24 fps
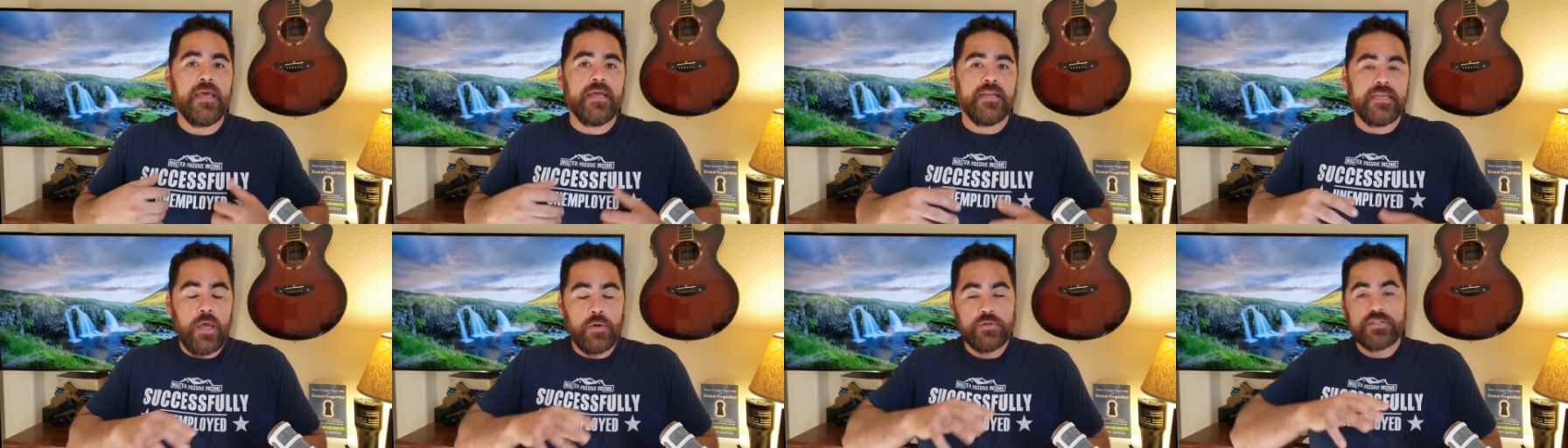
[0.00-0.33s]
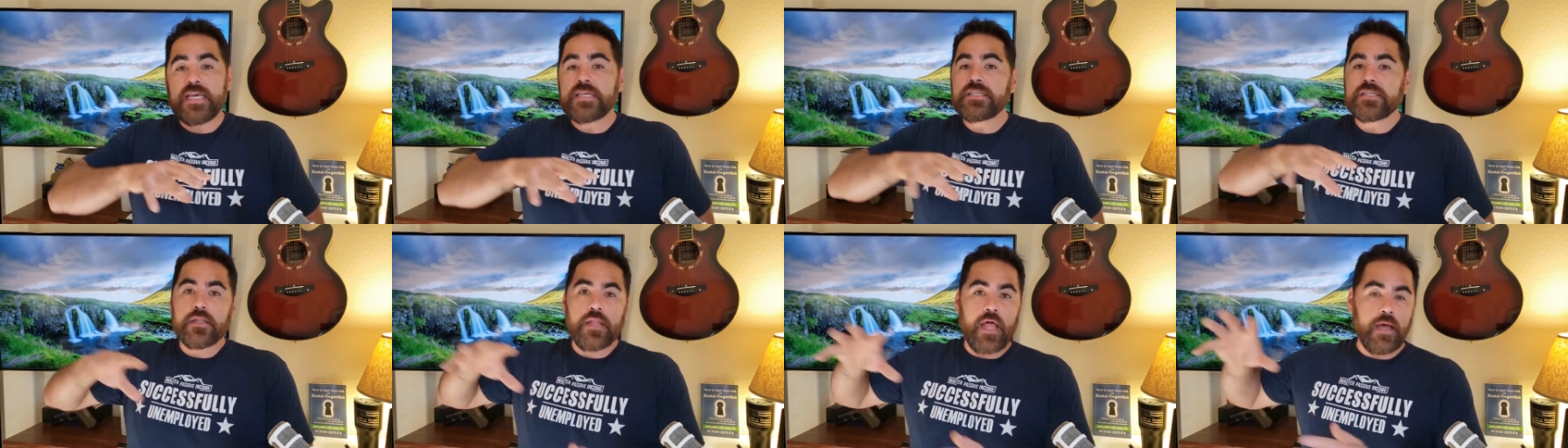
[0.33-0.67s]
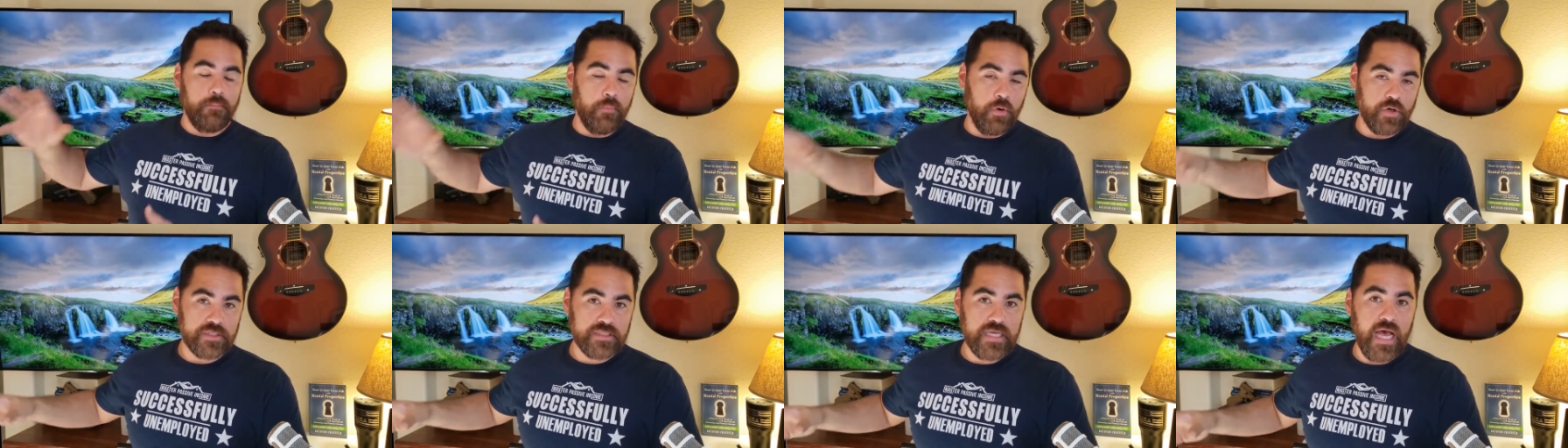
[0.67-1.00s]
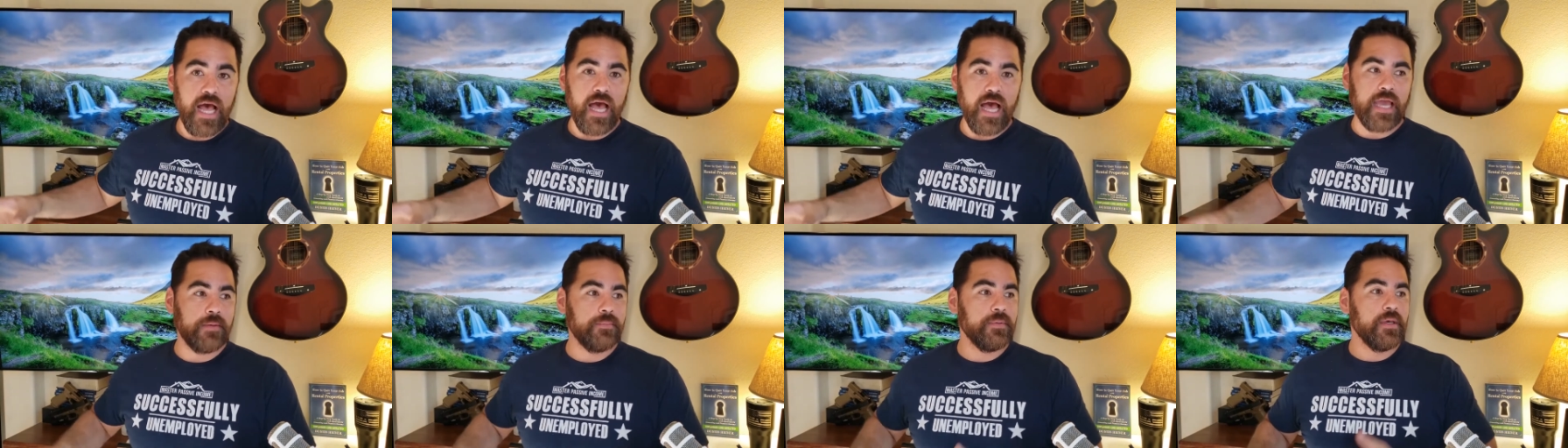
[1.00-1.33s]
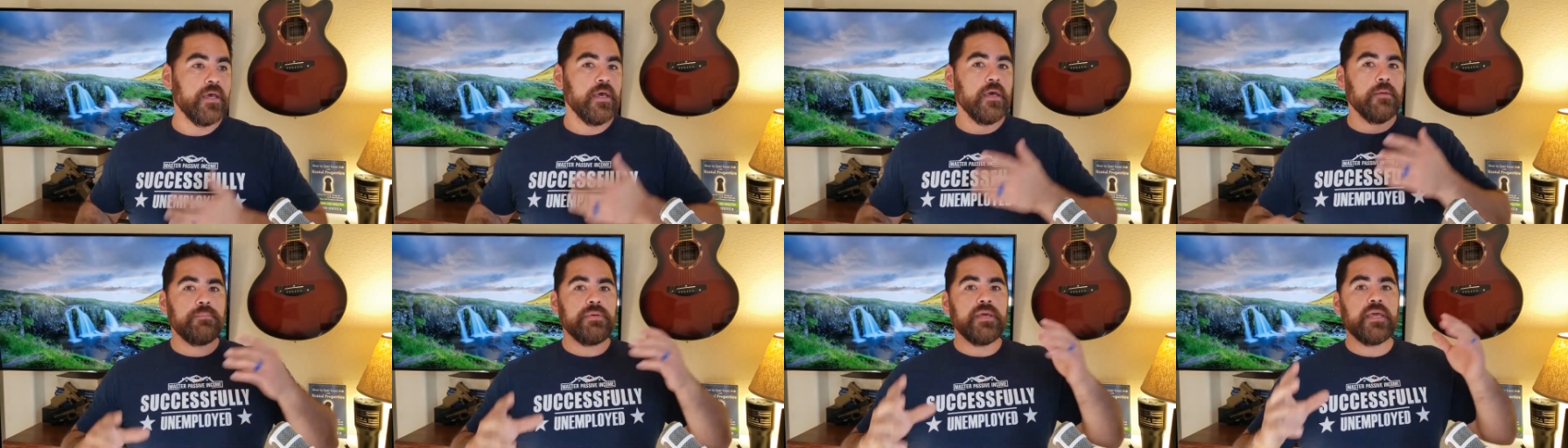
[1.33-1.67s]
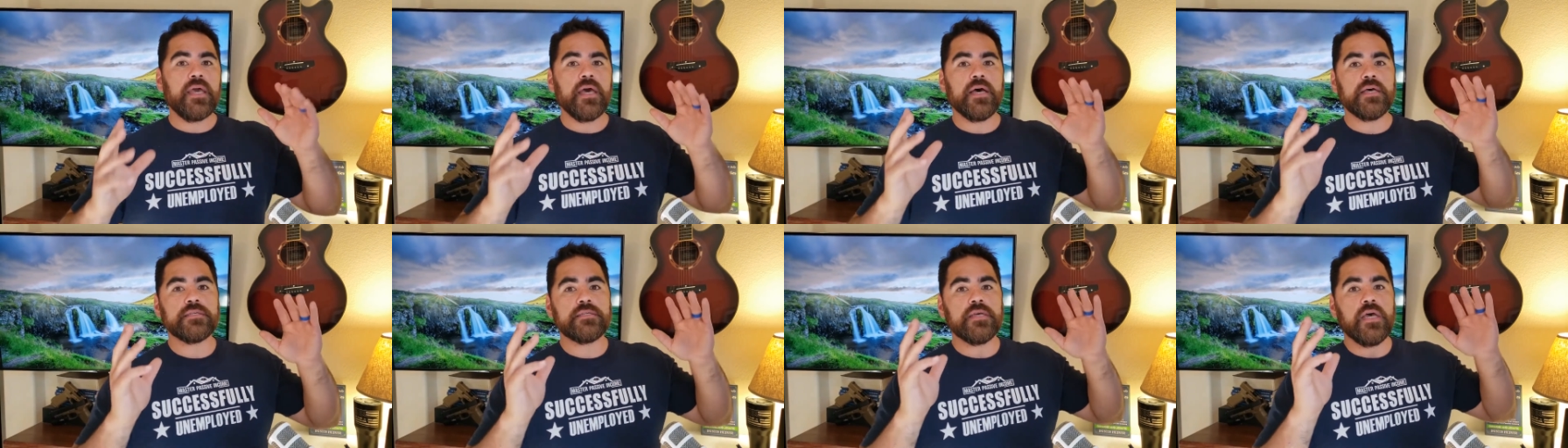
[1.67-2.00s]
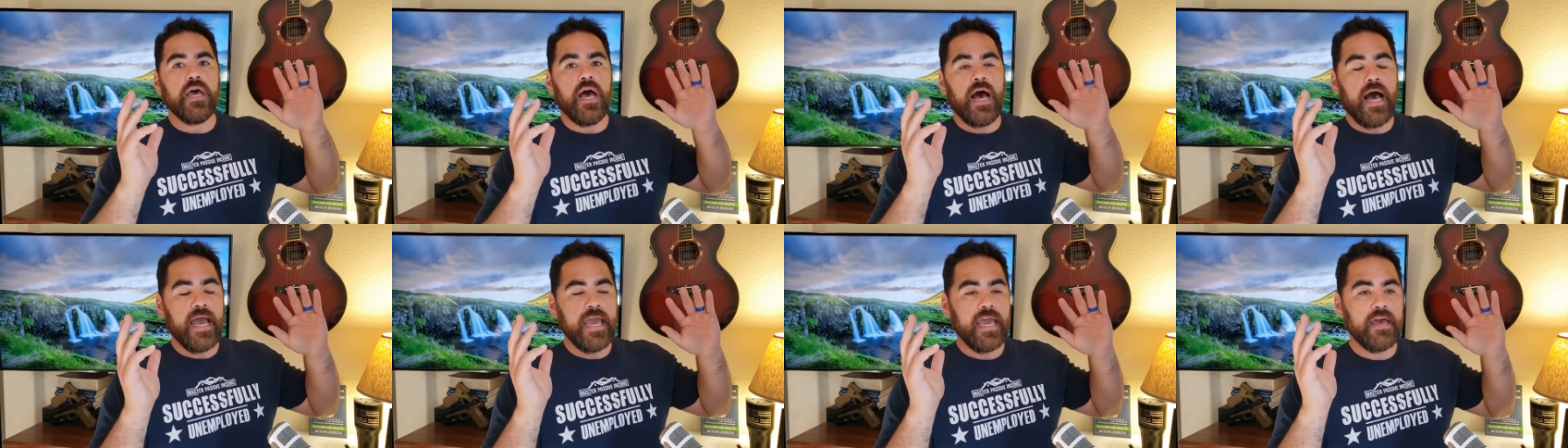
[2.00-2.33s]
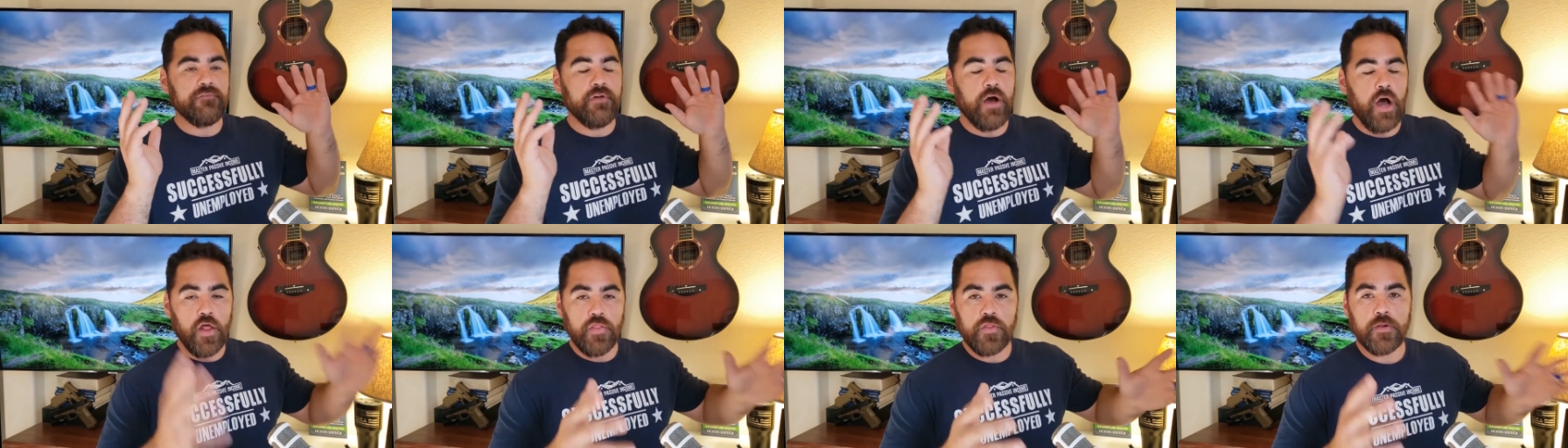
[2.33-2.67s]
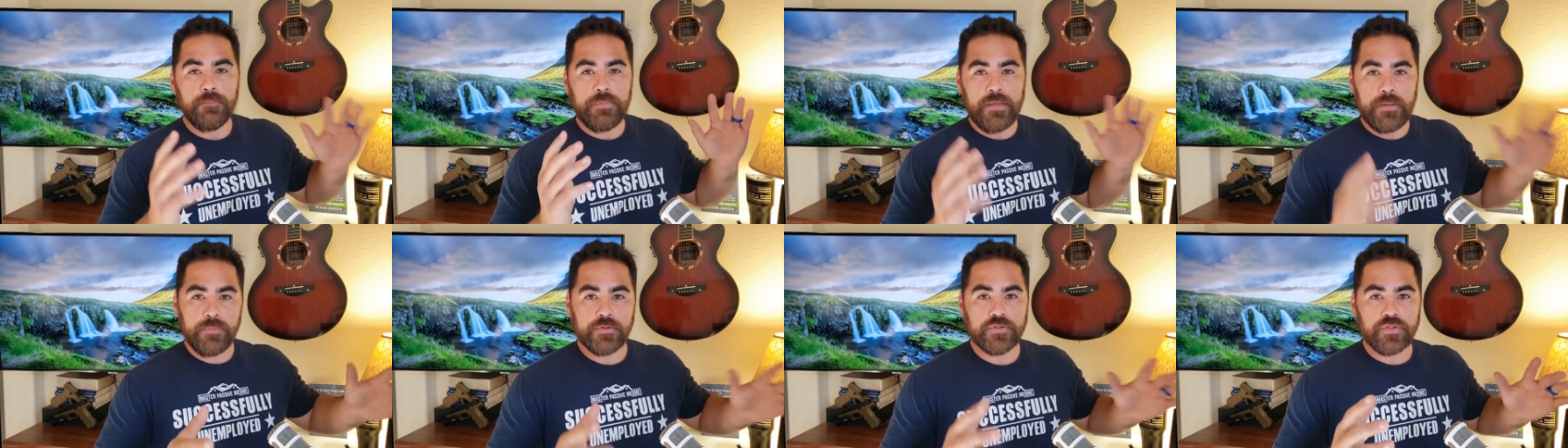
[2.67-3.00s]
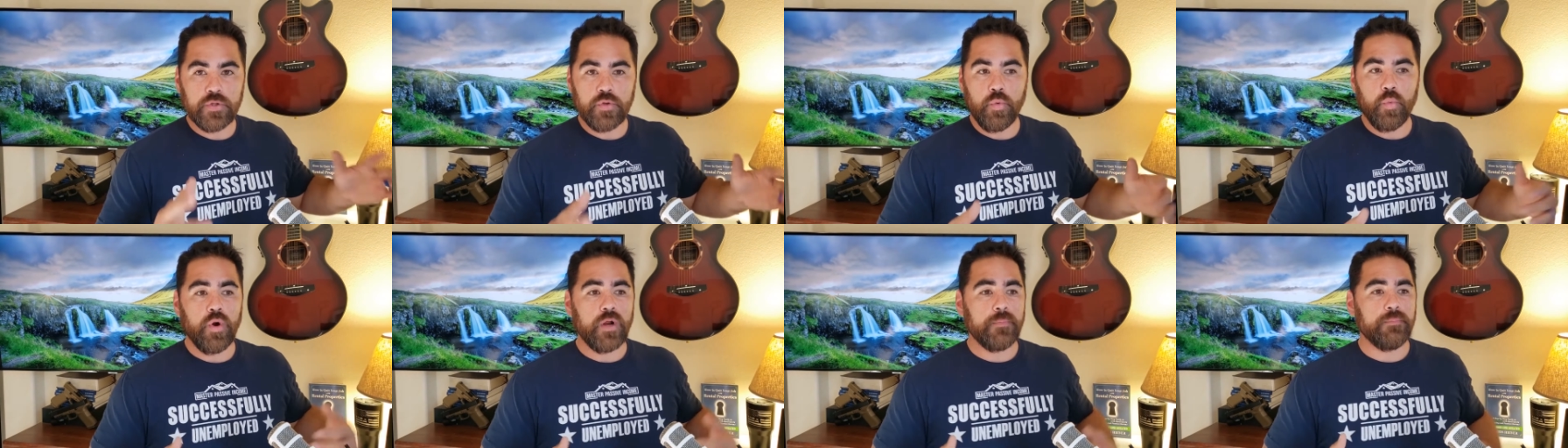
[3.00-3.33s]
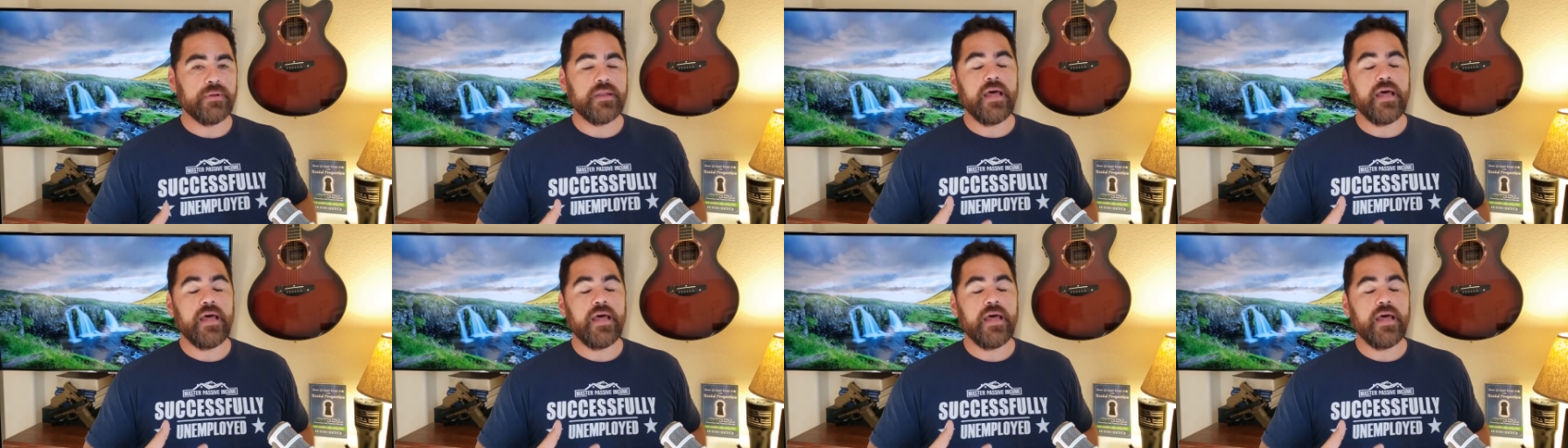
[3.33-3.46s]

Now, it takes a lot more time because I have other people do the work,